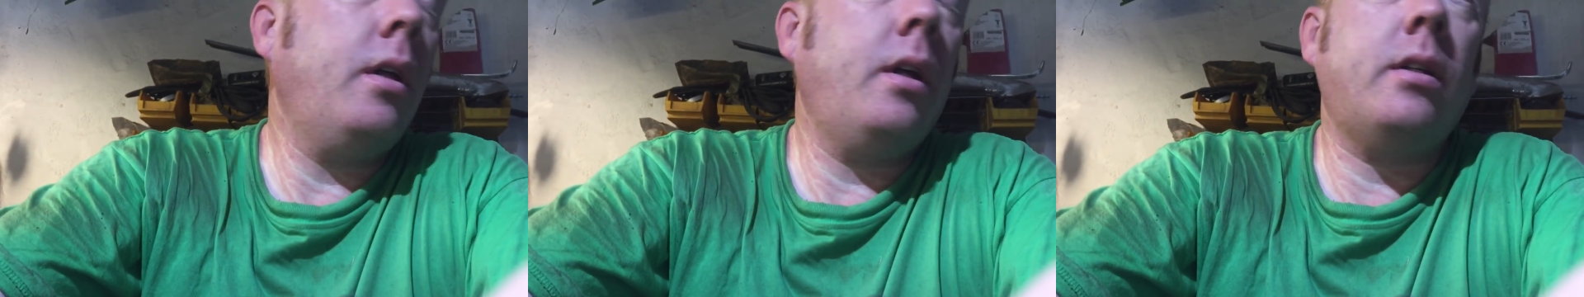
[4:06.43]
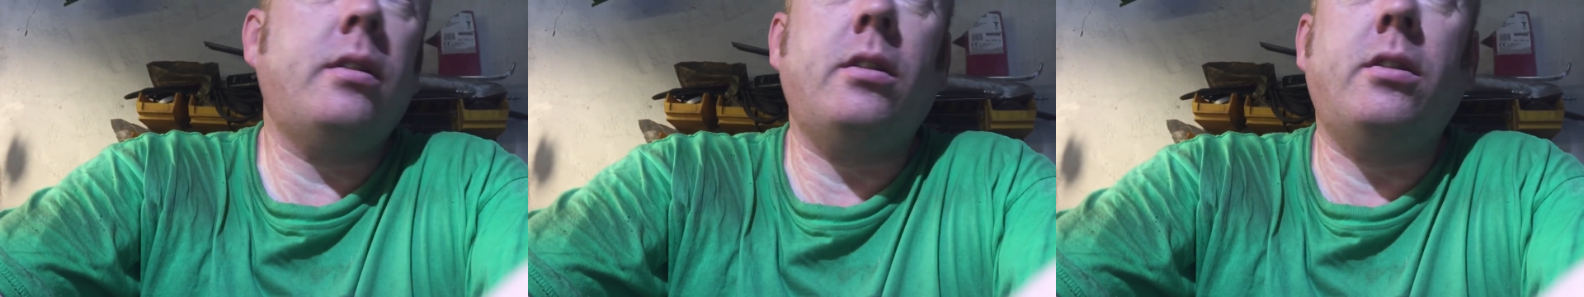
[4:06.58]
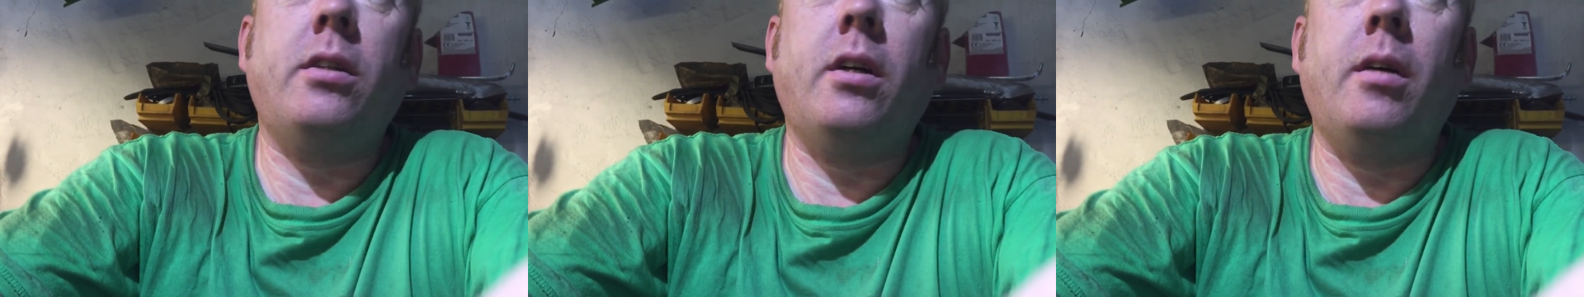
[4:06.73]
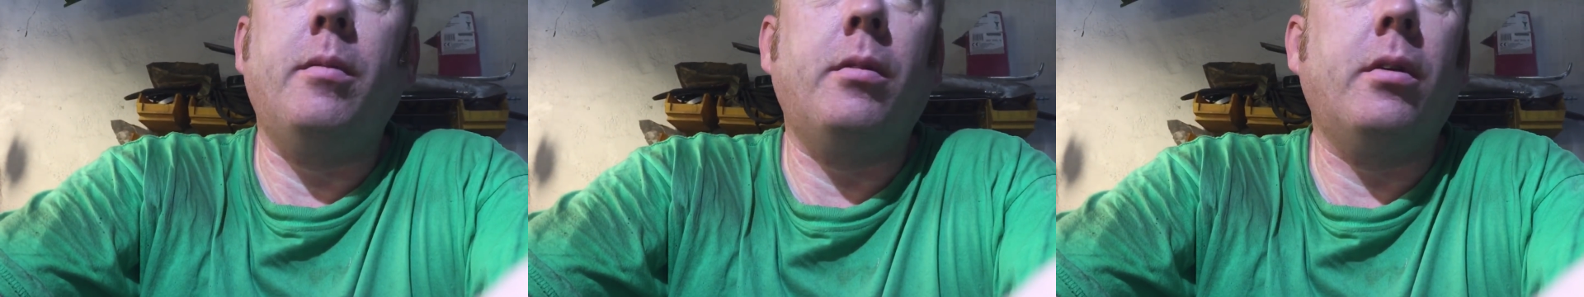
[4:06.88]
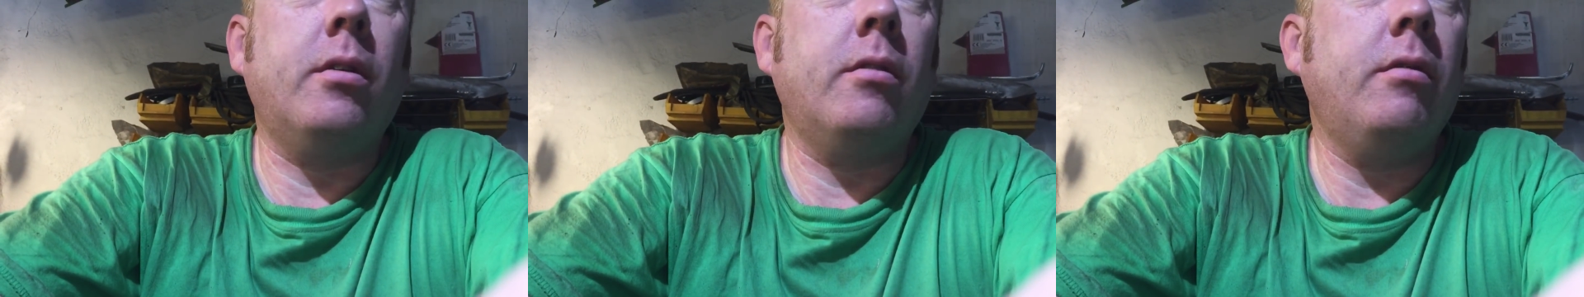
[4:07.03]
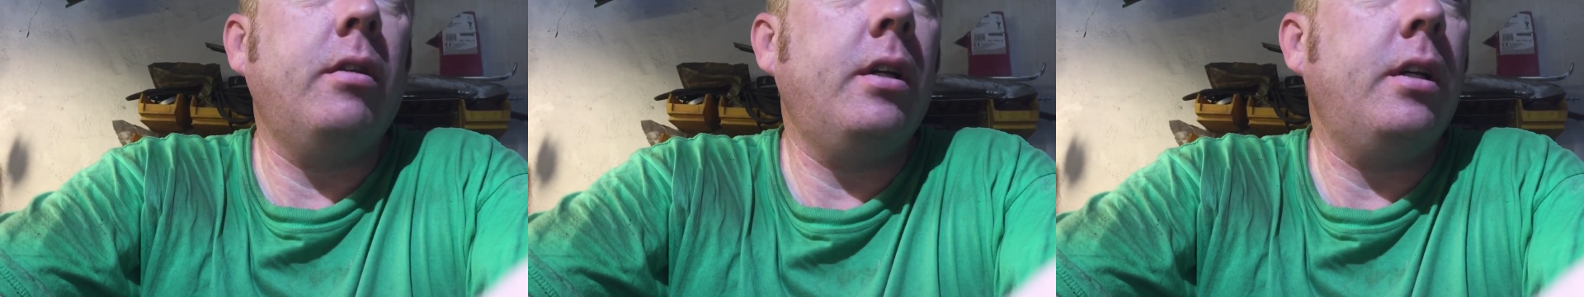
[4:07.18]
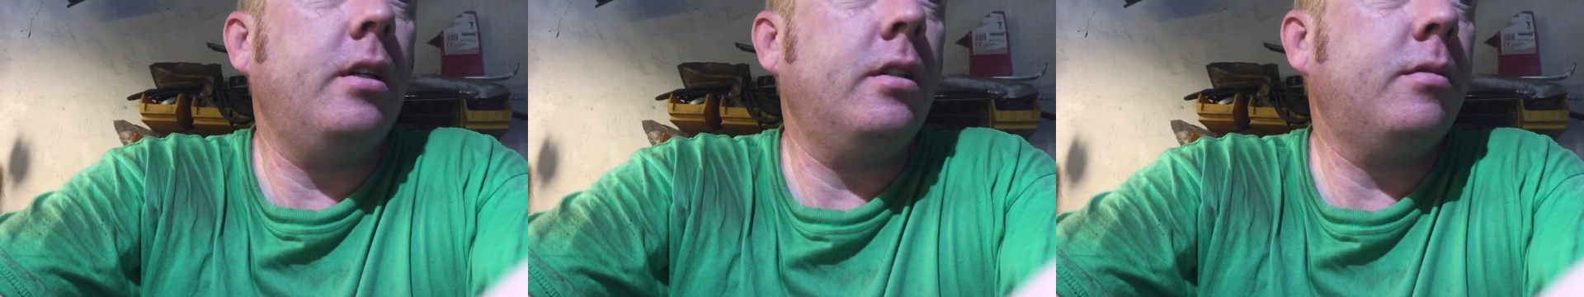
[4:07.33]
That's the time gone
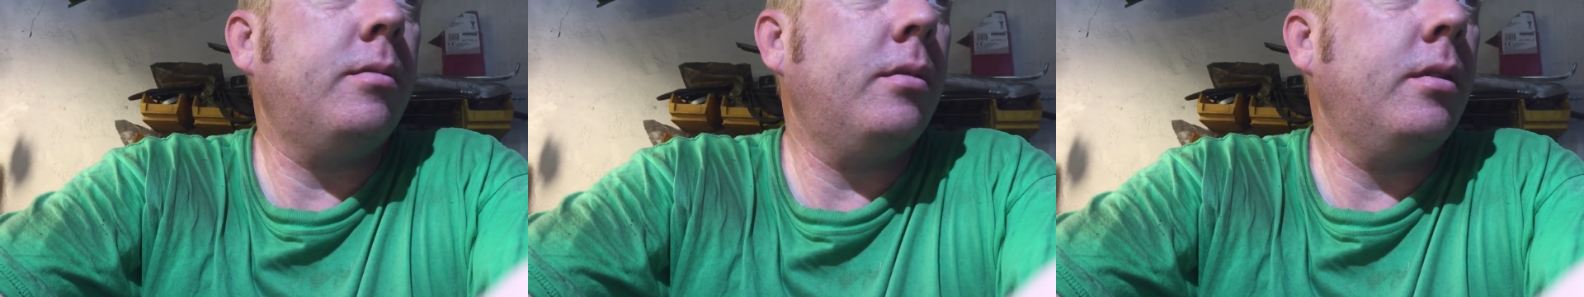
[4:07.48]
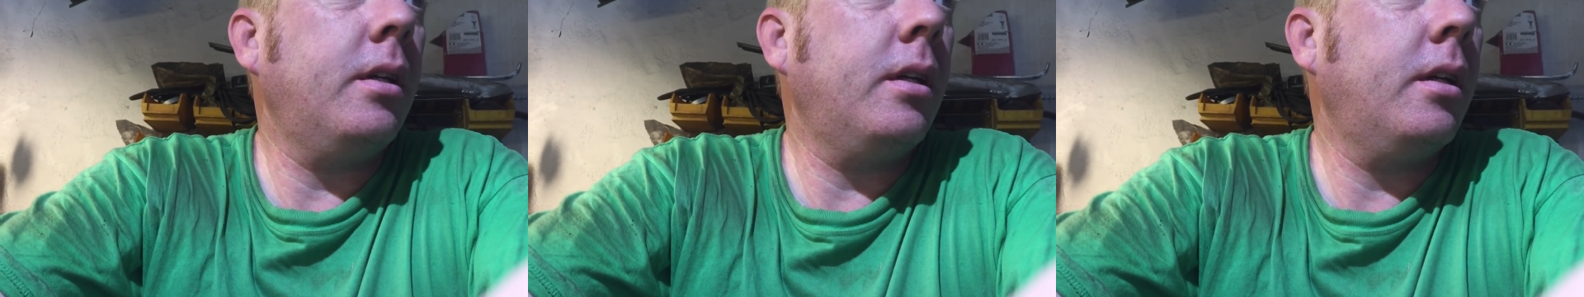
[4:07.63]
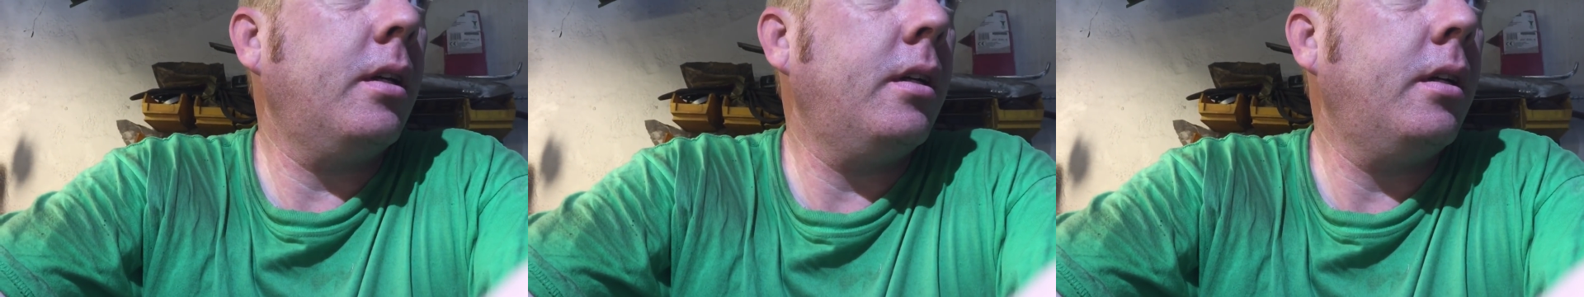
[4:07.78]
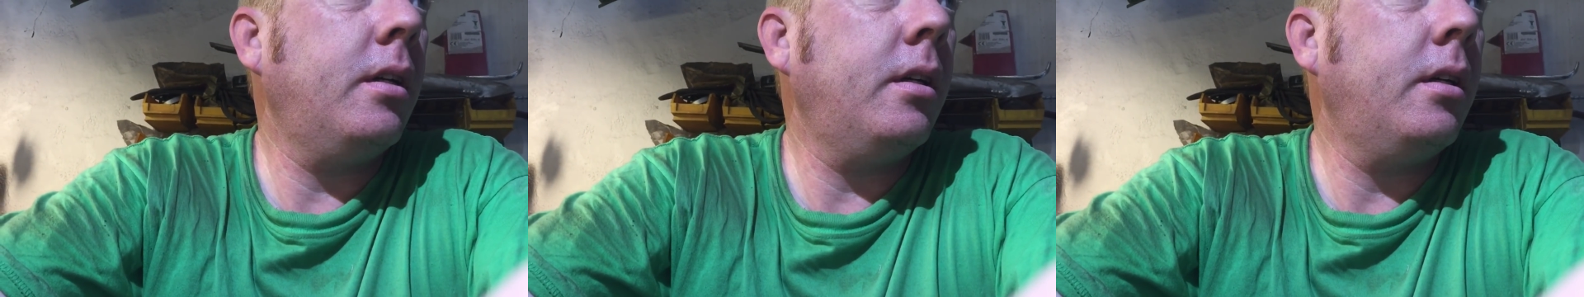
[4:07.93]
already this morning.